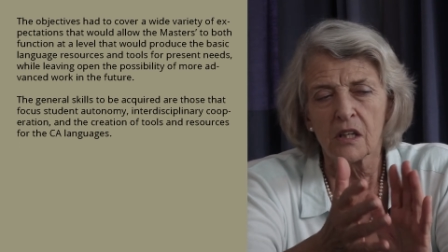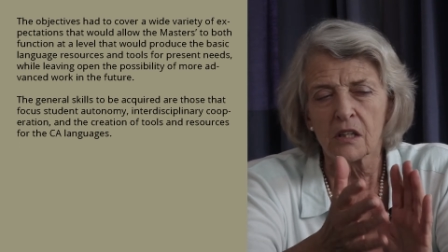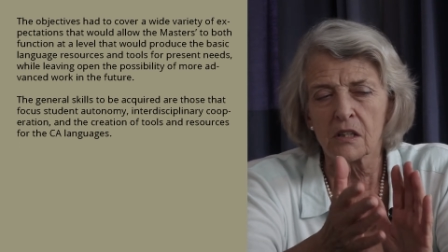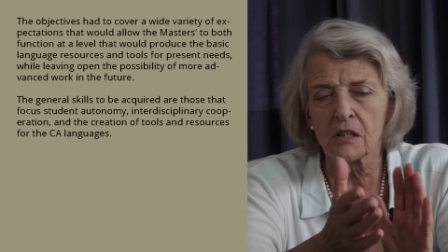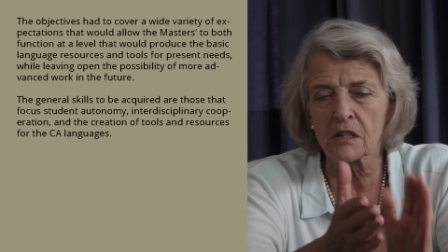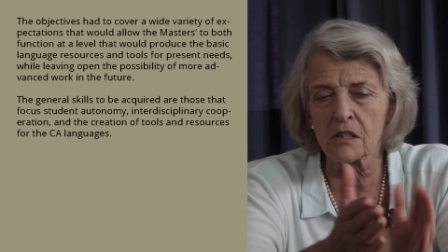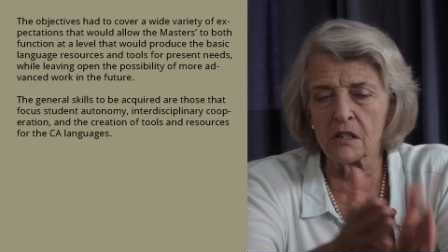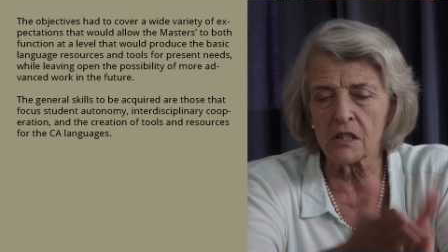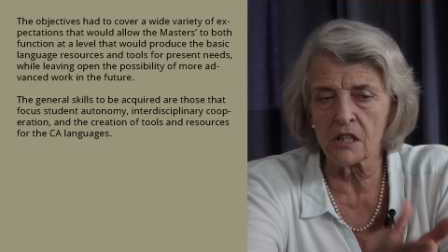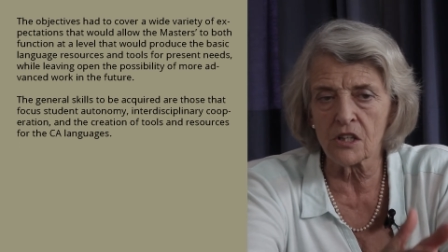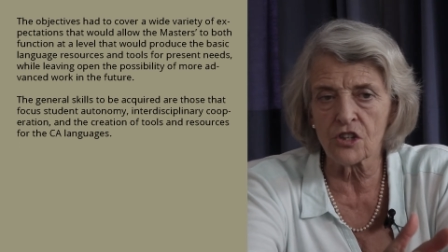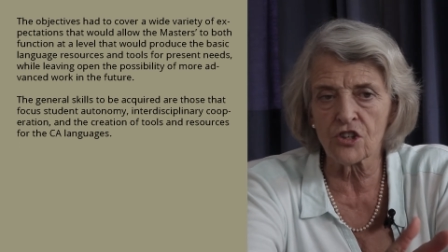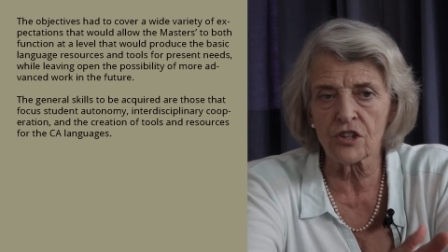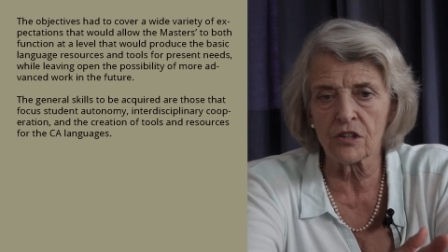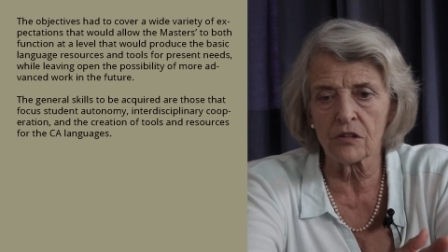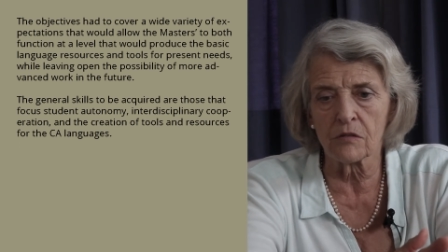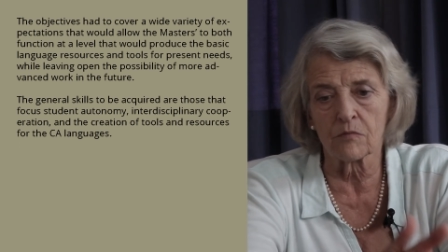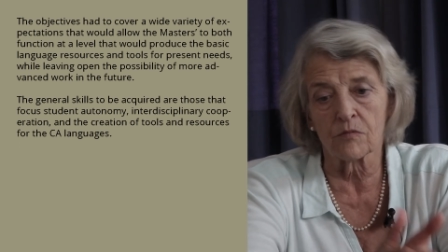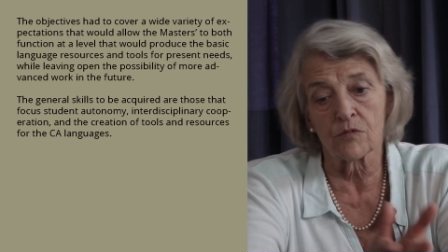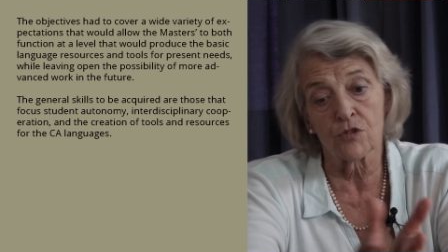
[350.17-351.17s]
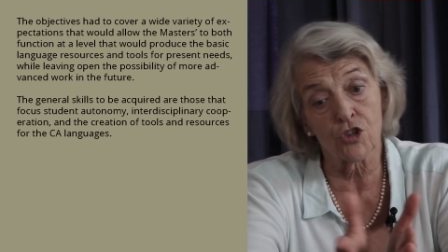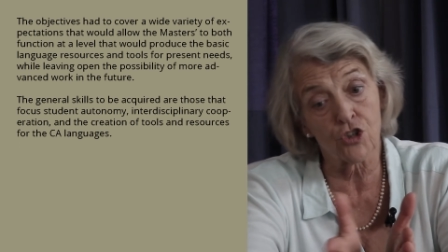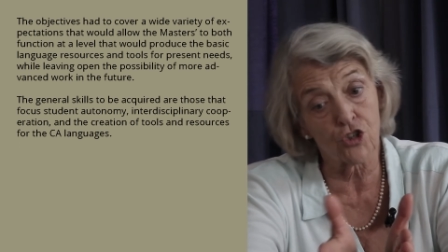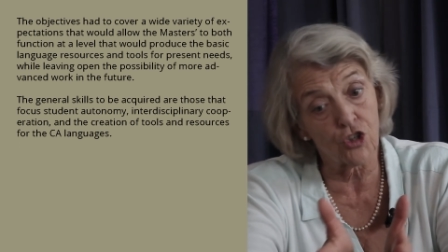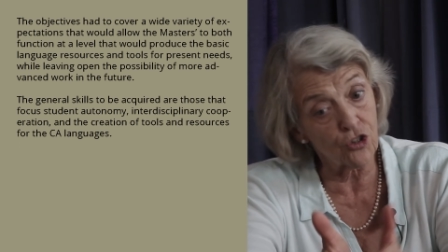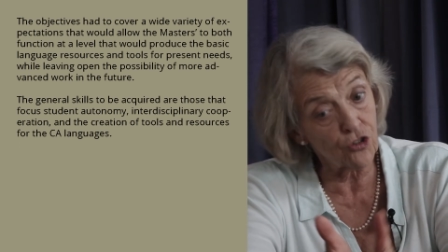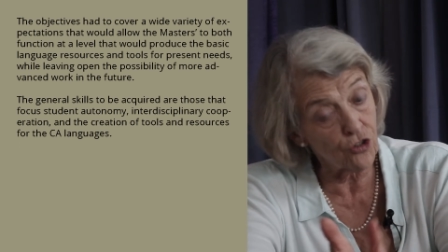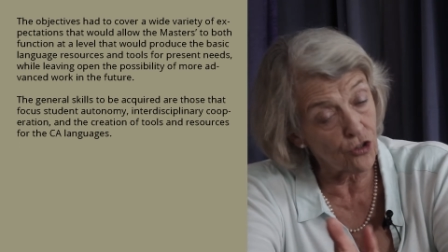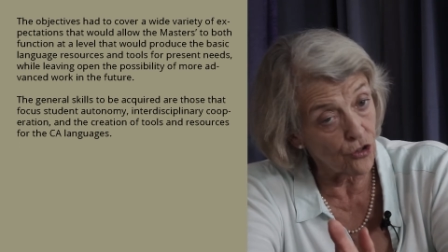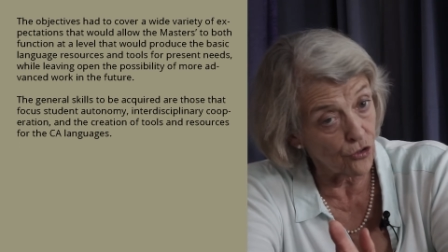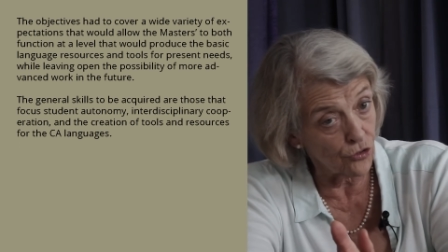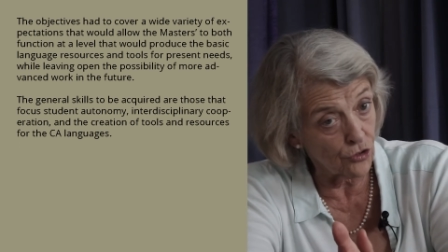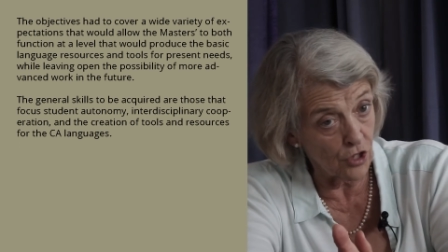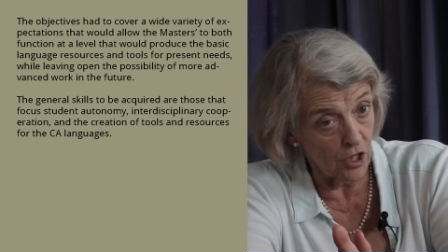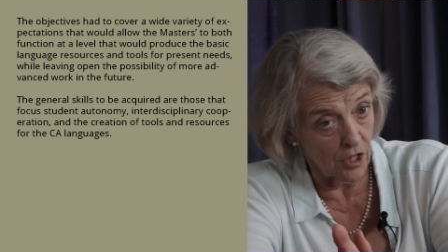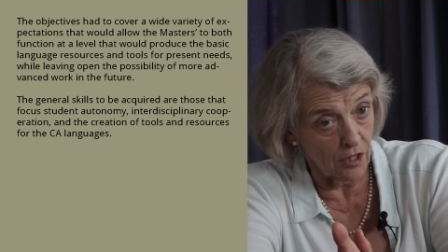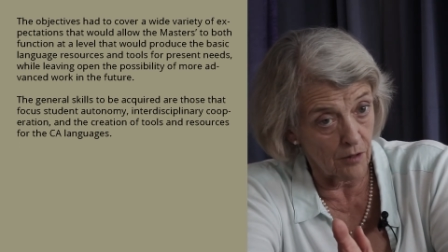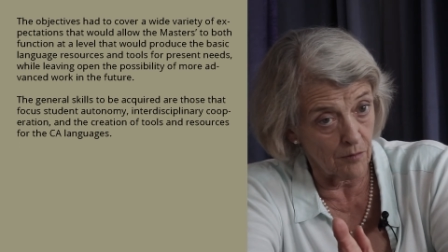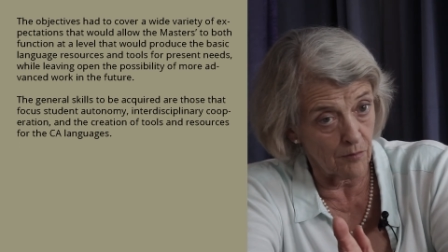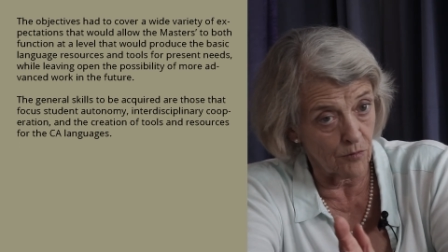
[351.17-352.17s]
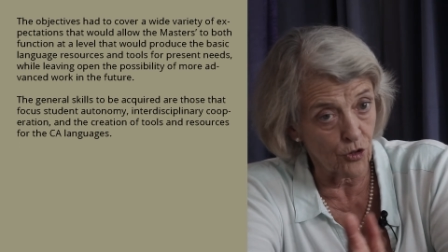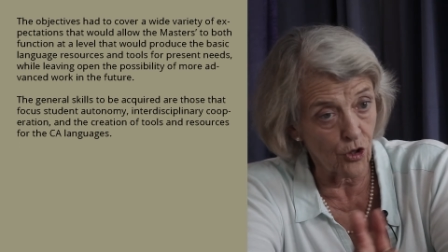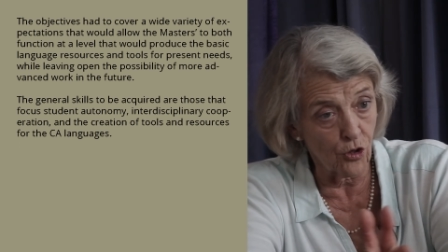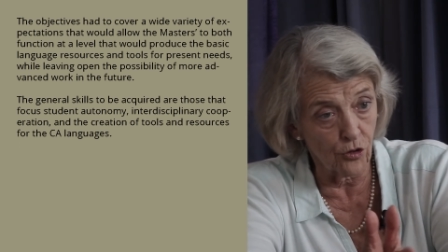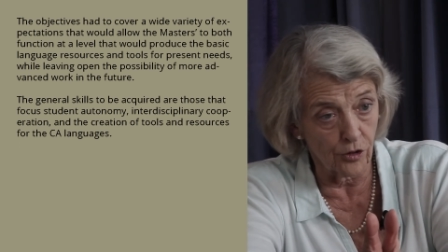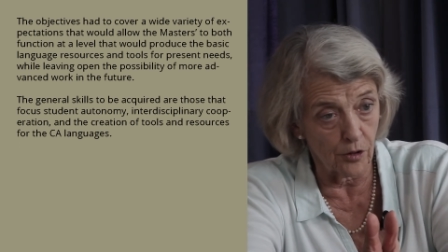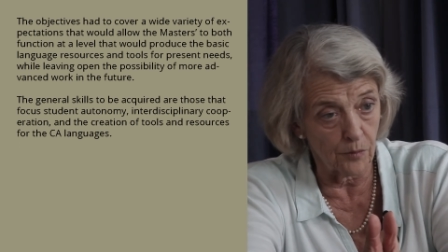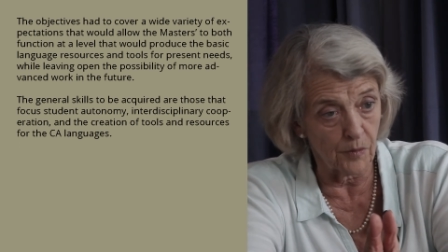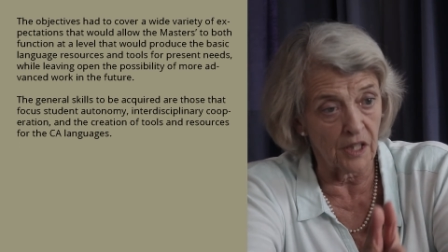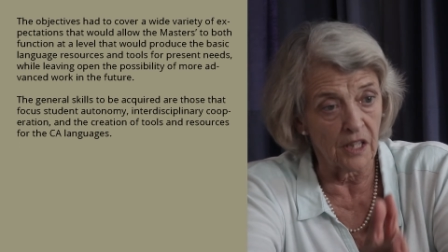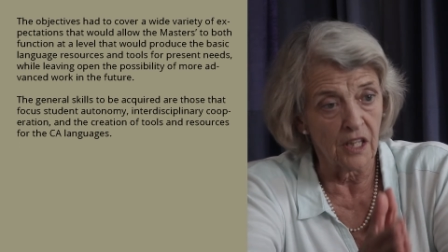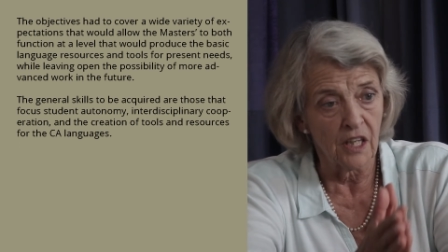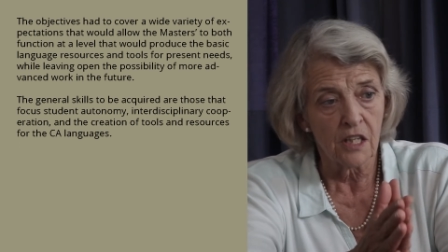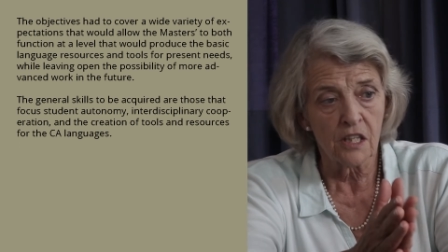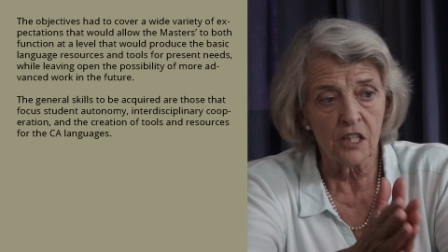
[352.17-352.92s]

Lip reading: to teach them student autonomy,